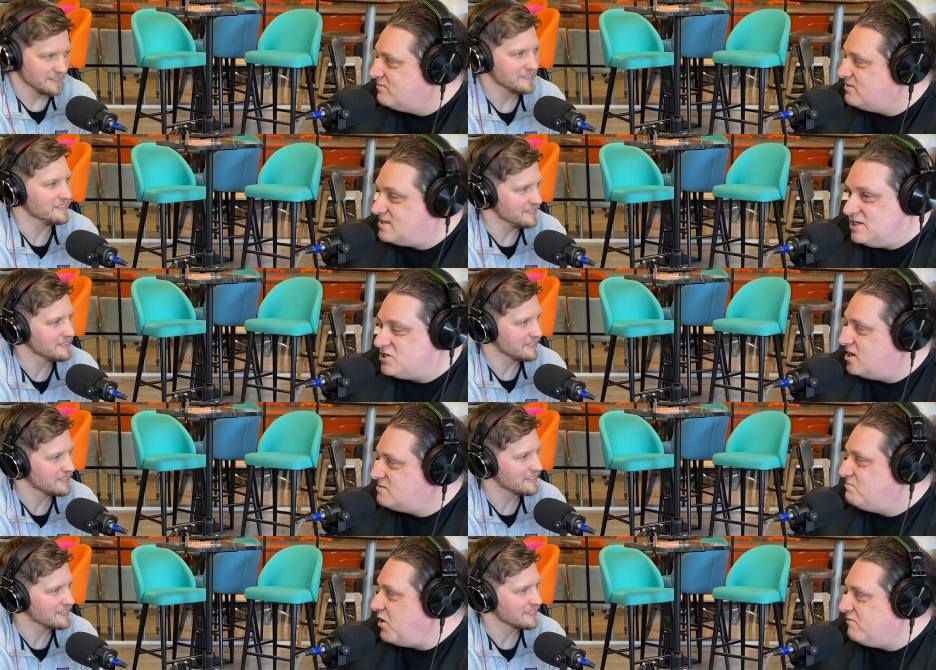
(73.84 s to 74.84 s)
Speaker 1: T-shirts,
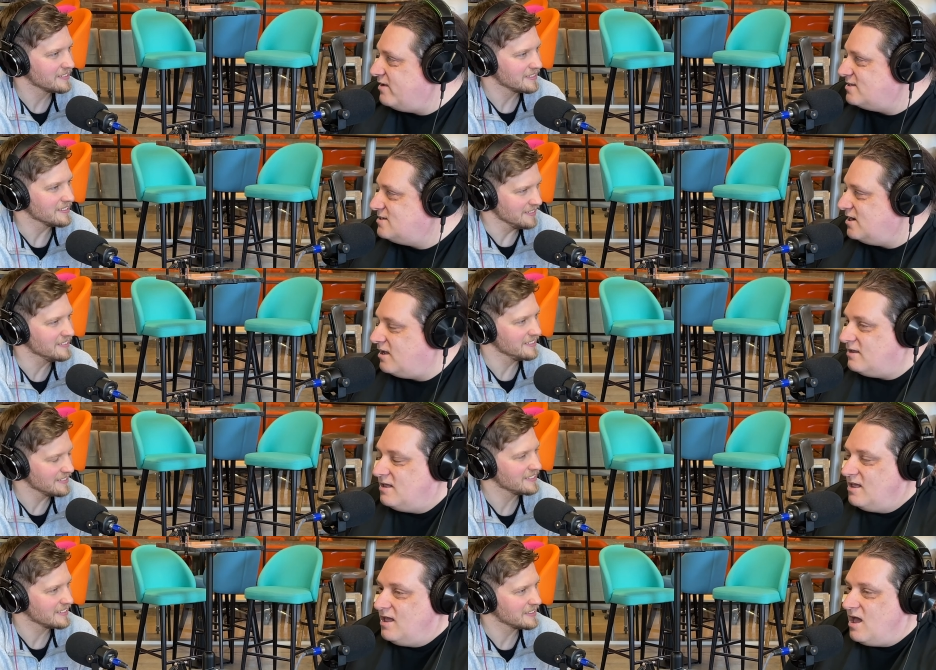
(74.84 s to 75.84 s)
perfect, you know.
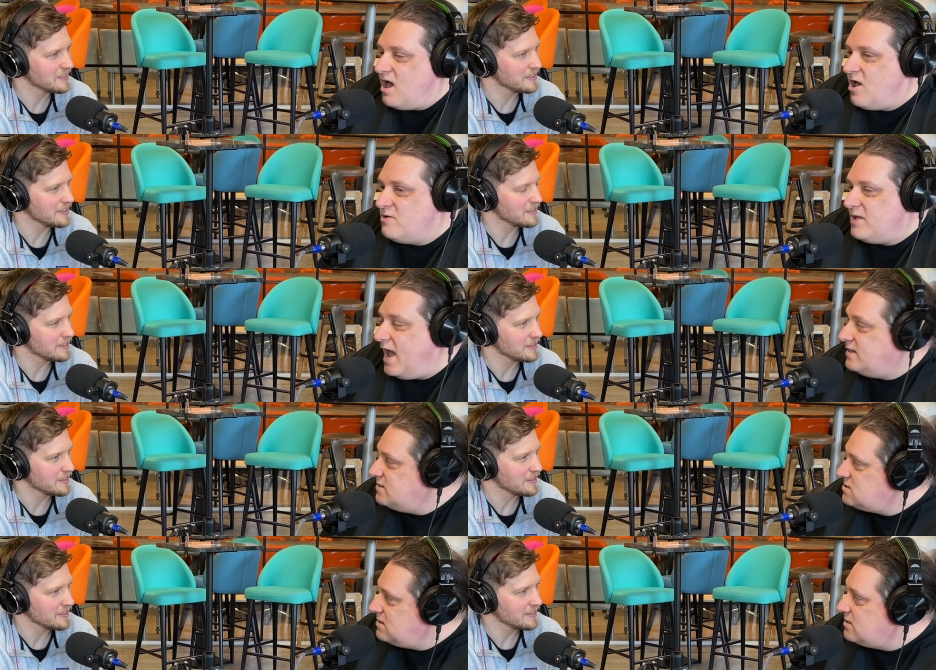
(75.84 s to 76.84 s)
And
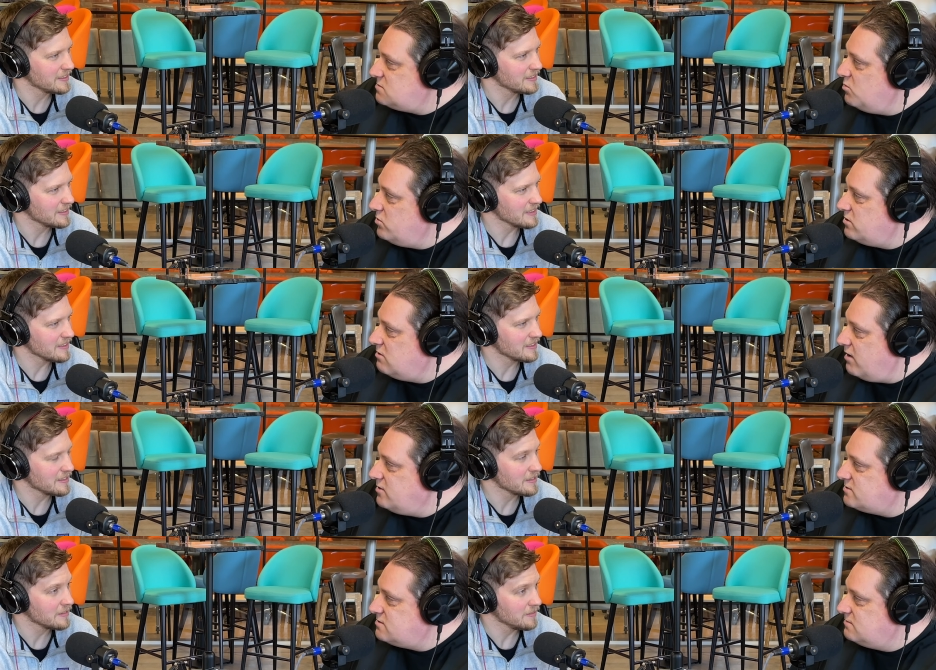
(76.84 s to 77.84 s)
they're smaller than the
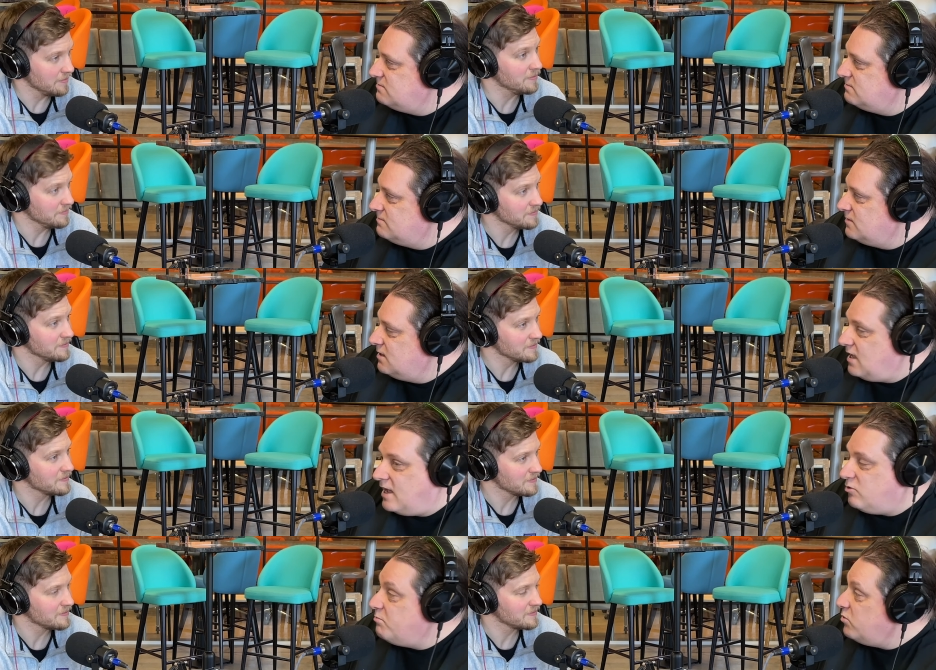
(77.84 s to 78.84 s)
Rogues.
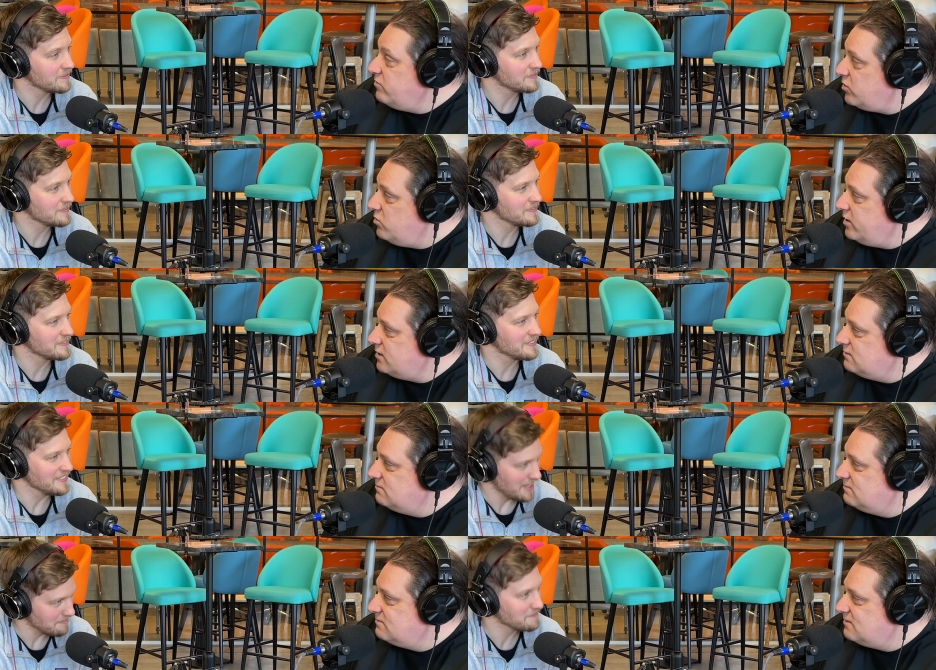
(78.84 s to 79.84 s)
And onboard recording.
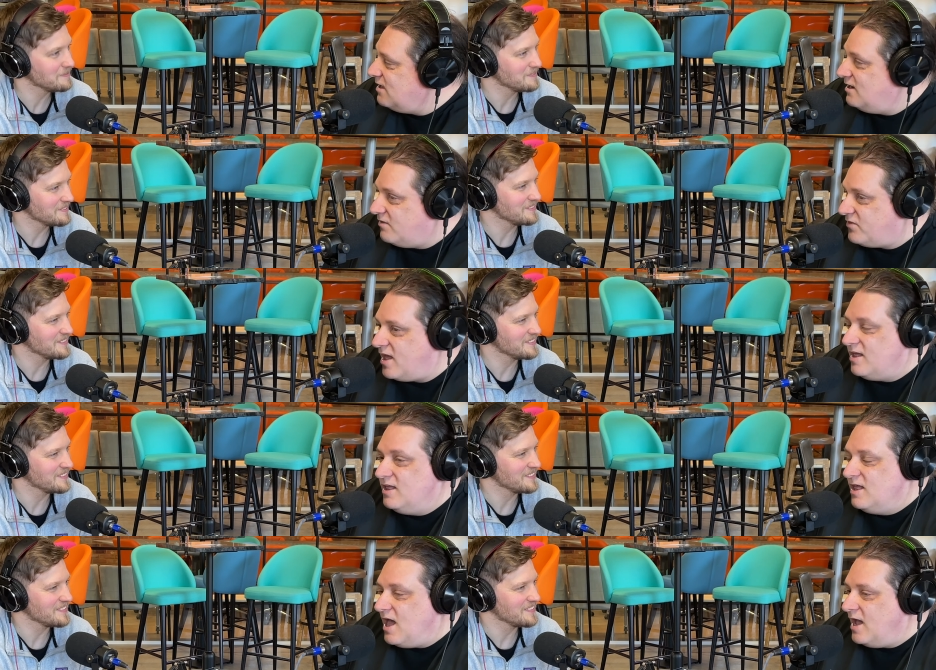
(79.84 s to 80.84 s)
Yep. I love that.
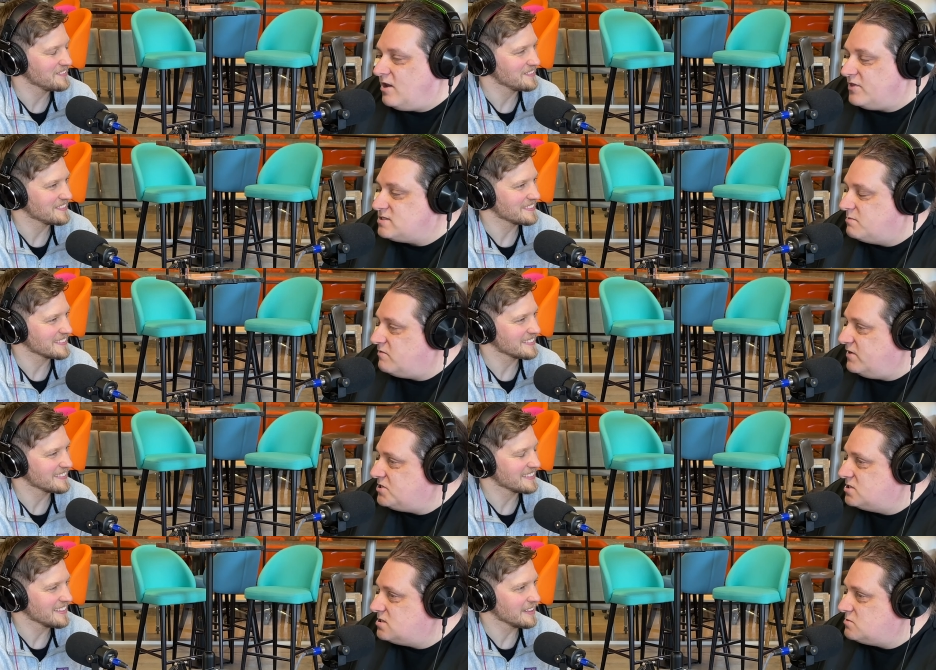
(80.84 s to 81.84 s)
And I think some of the
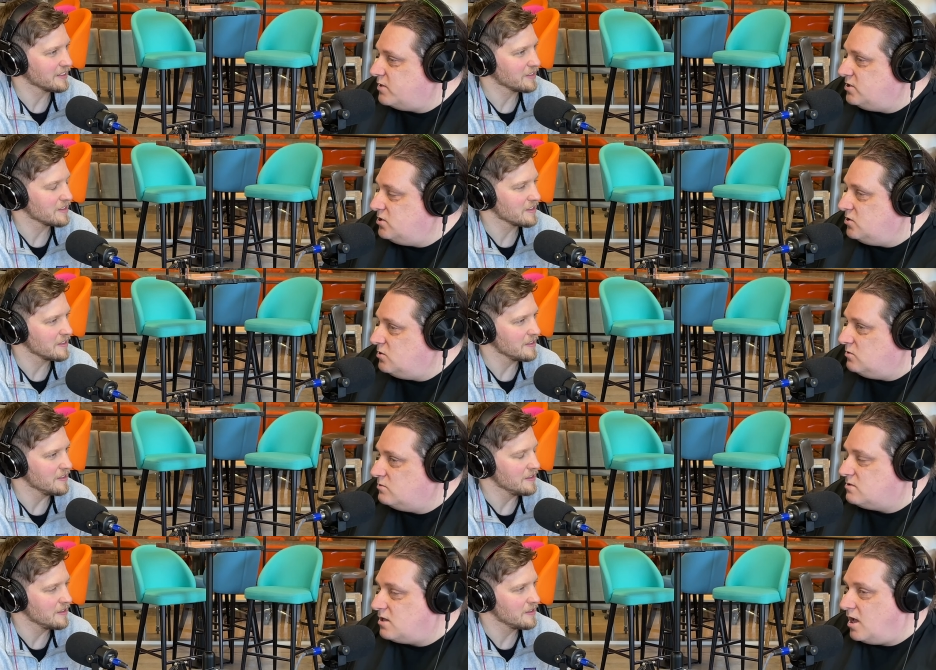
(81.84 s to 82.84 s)
features is when you
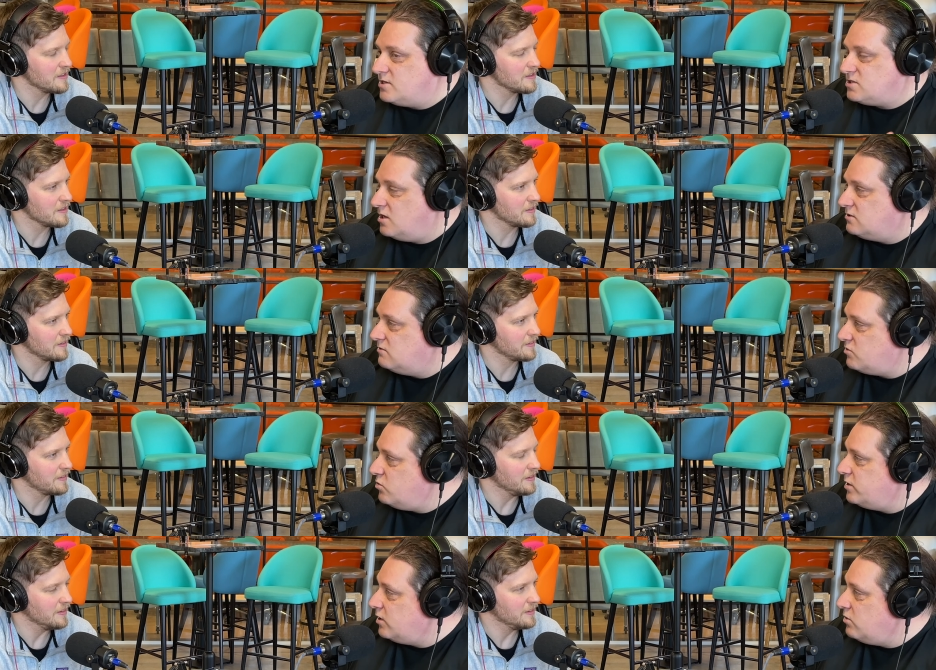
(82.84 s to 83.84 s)
turn the
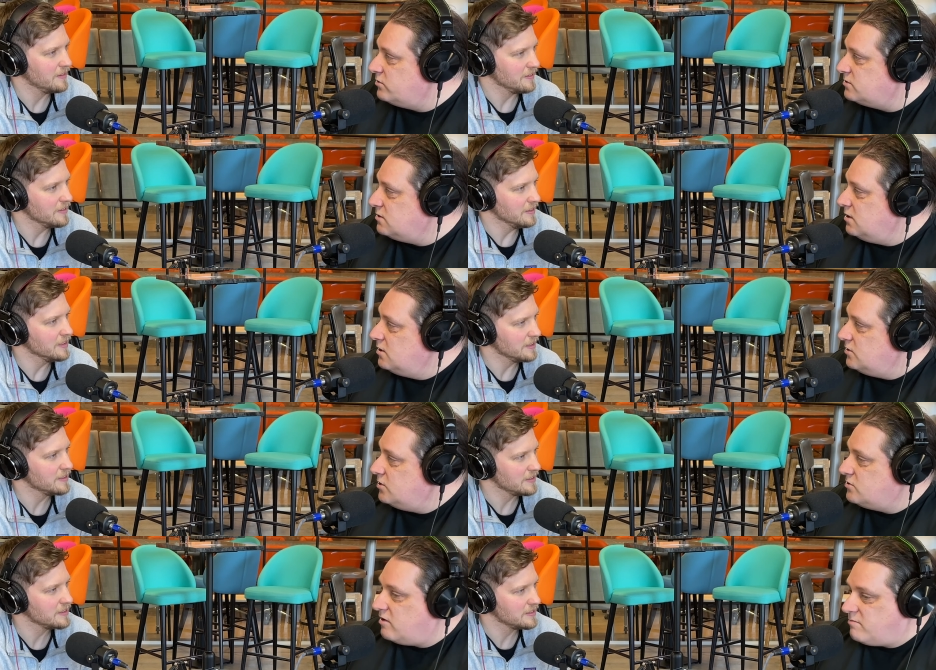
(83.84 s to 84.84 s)
recording on, you
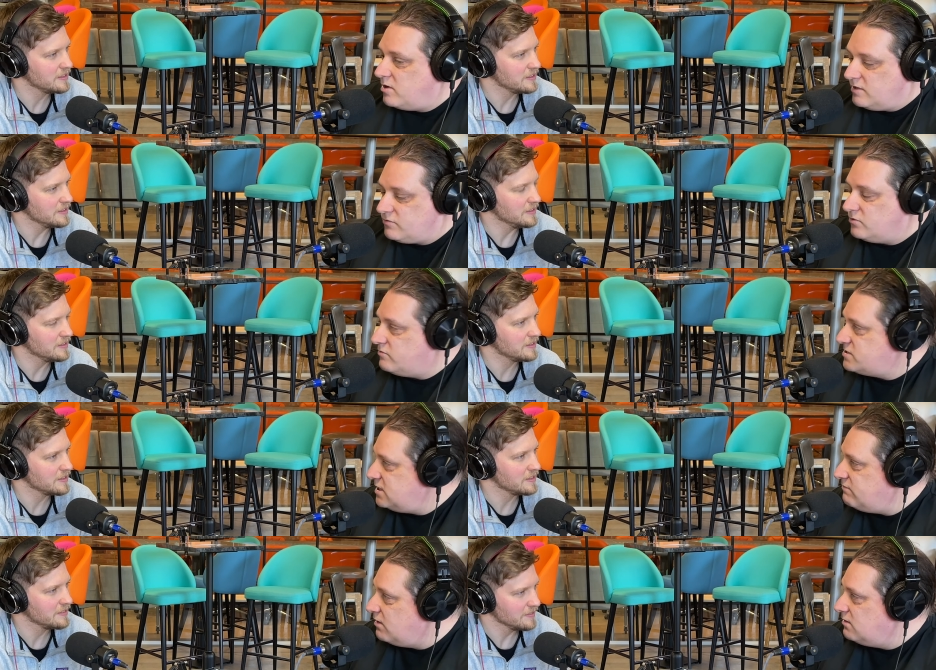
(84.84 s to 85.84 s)
can do it remotely through the
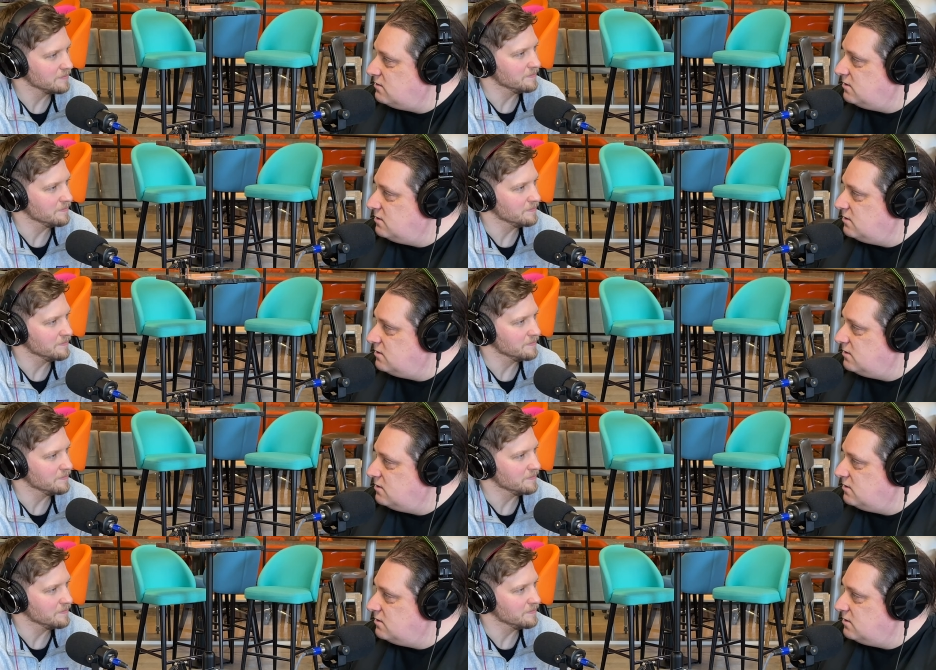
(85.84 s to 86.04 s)
receiver.